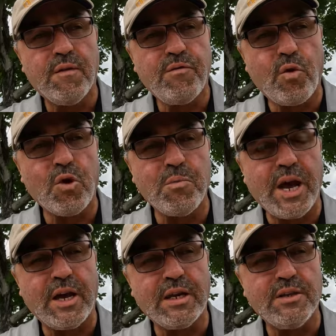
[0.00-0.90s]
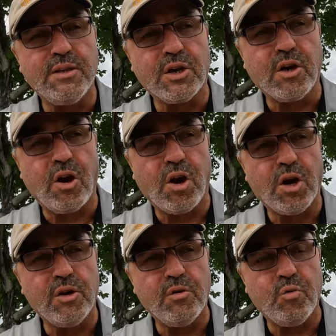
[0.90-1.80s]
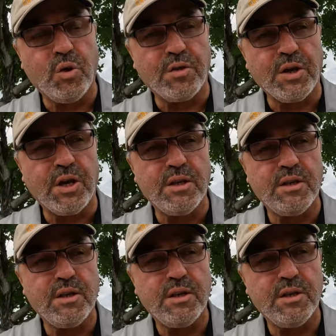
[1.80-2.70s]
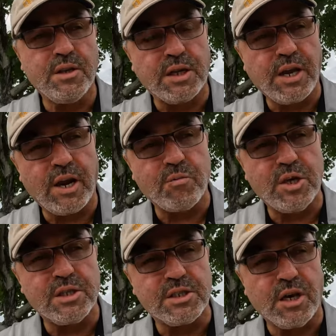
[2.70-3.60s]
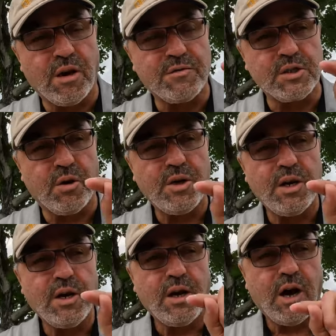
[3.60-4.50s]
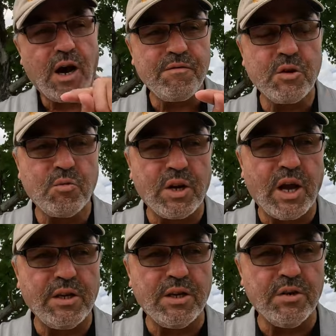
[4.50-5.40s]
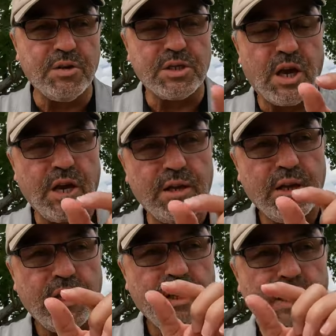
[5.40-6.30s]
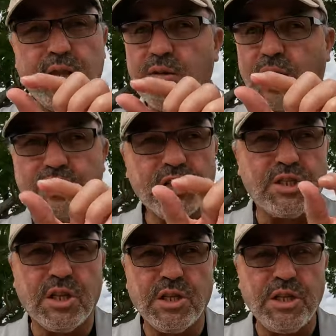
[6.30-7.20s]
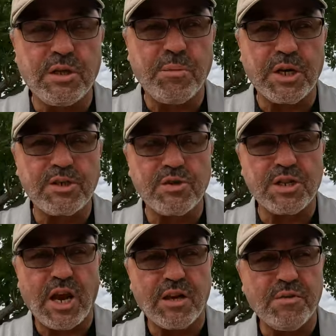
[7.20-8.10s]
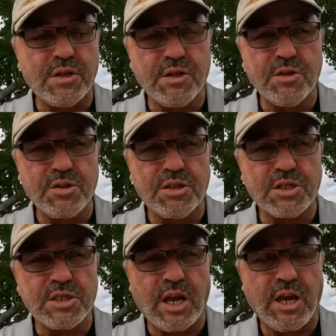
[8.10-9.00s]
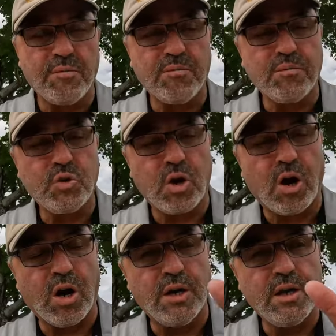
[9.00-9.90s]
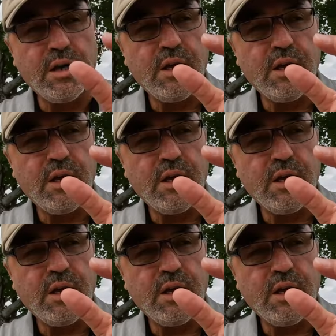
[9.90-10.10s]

formatted the card within the camera itself. So often what I do is either I just delete the pictures out of it and use the same card,